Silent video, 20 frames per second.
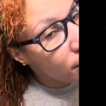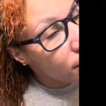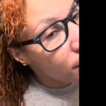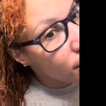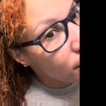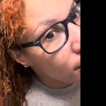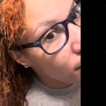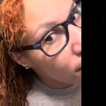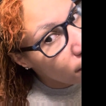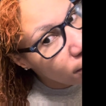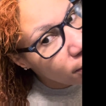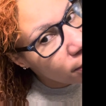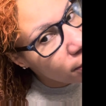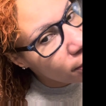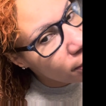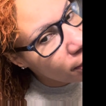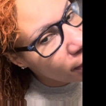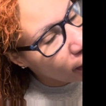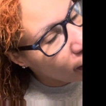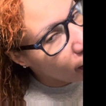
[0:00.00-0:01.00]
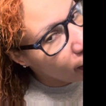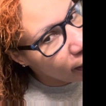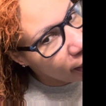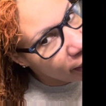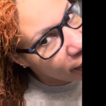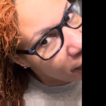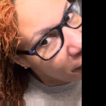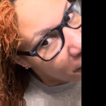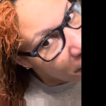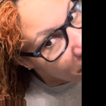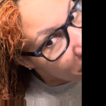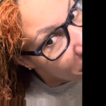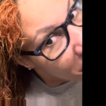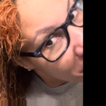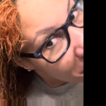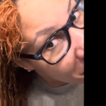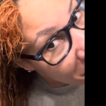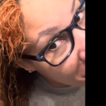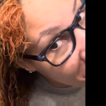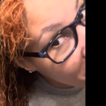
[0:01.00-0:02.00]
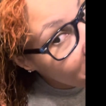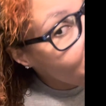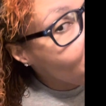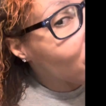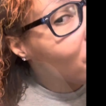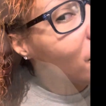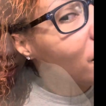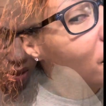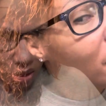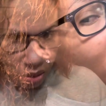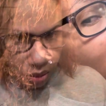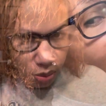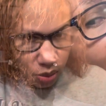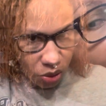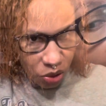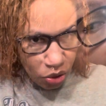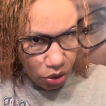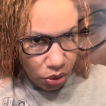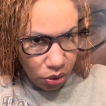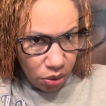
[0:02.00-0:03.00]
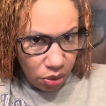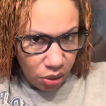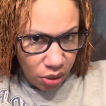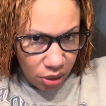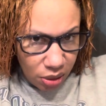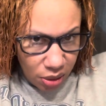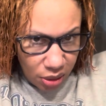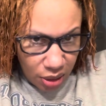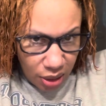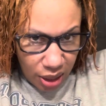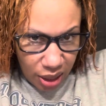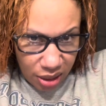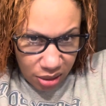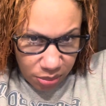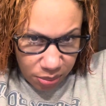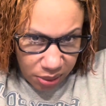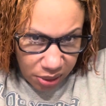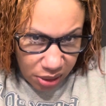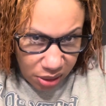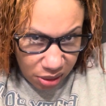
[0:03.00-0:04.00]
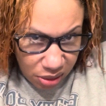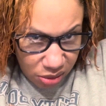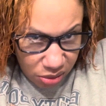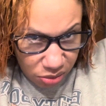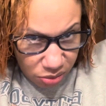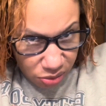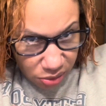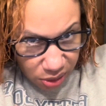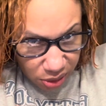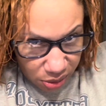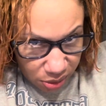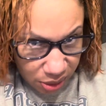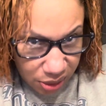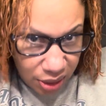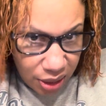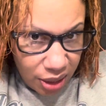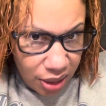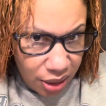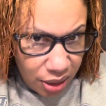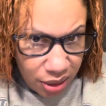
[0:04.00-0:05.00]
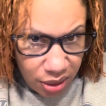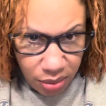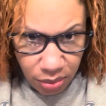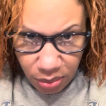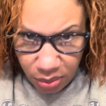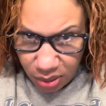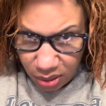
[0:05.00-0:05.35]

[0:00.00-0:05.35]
is key. So I just want to show you this last piece in real time,